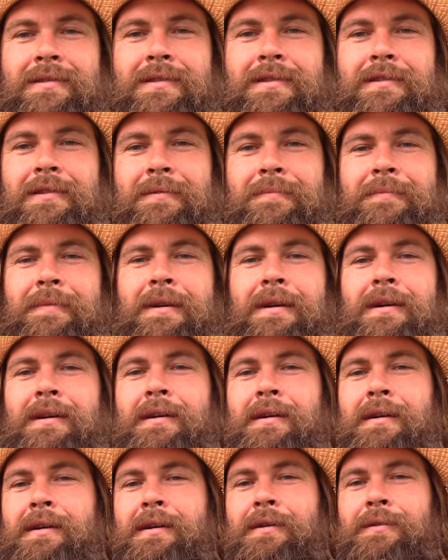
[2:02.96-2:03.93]
some
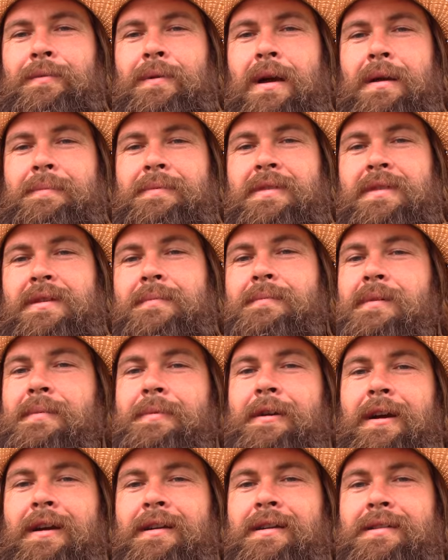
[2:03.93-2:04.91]
ripe
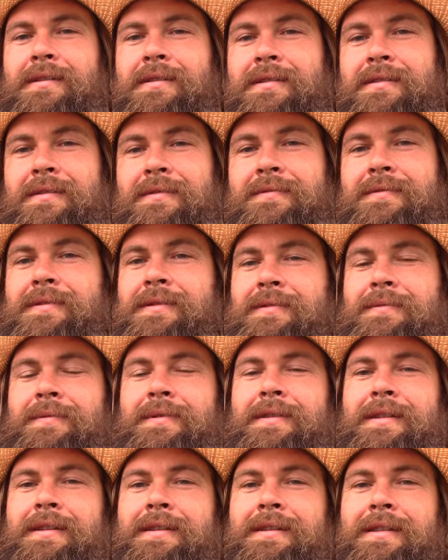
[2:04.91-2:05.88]
thimbleberries, which are
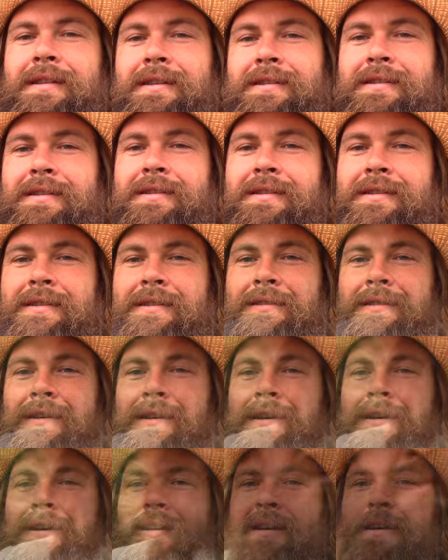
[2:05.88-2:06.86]
really delicious.
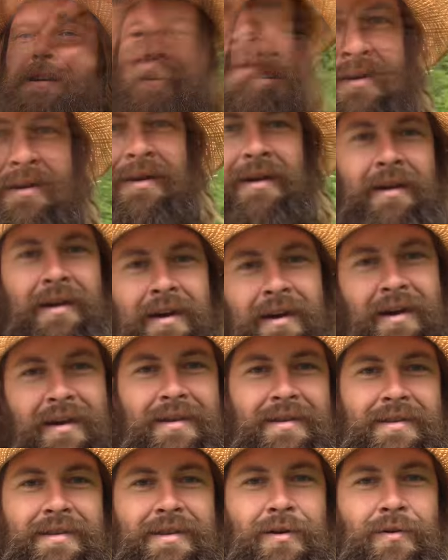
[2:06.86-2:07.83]

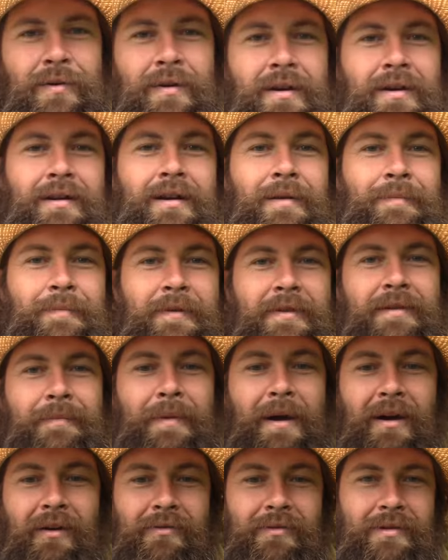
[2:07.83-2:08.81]
Hey, so we're up in the
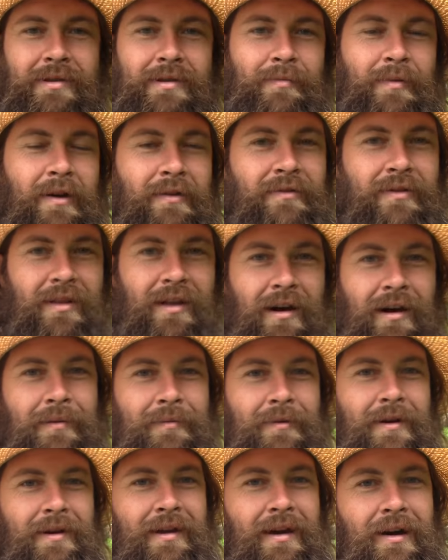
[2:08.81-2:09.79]
mountains above the
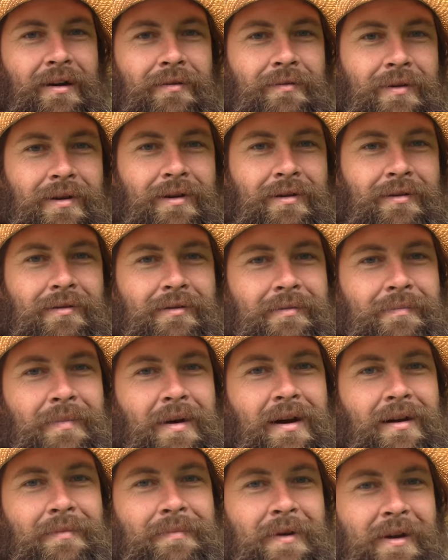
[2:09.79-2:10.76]
lab right now. We're going
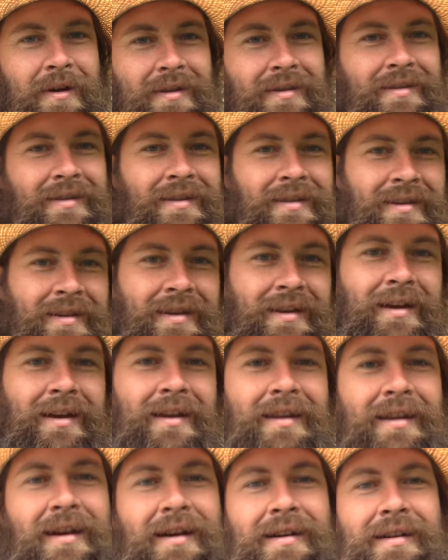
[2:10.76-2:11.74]
berry picking
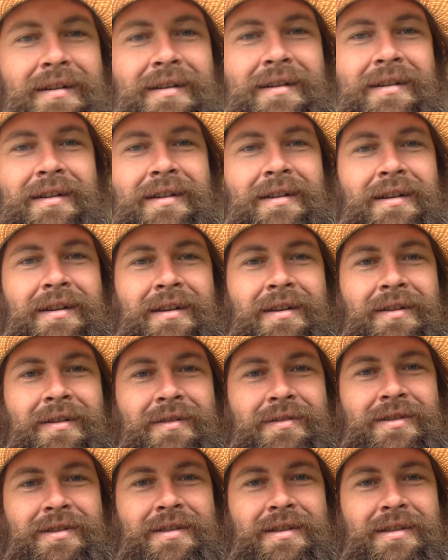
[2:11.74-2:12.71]
and
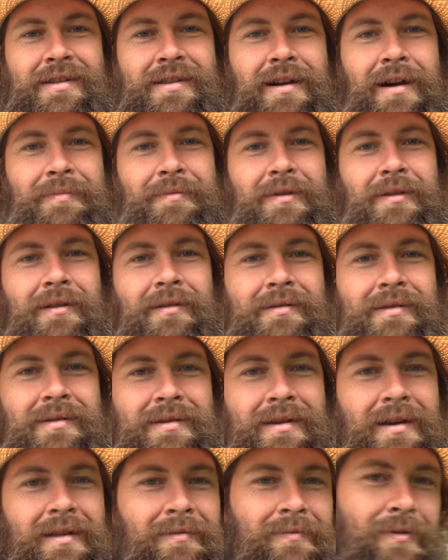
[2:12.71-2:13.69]
actually just stopped along the
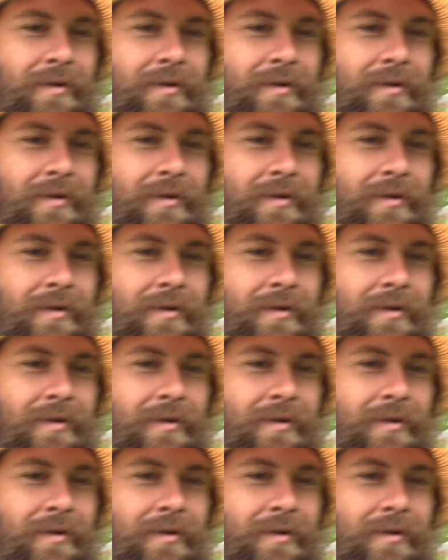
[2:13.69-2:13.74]
side of the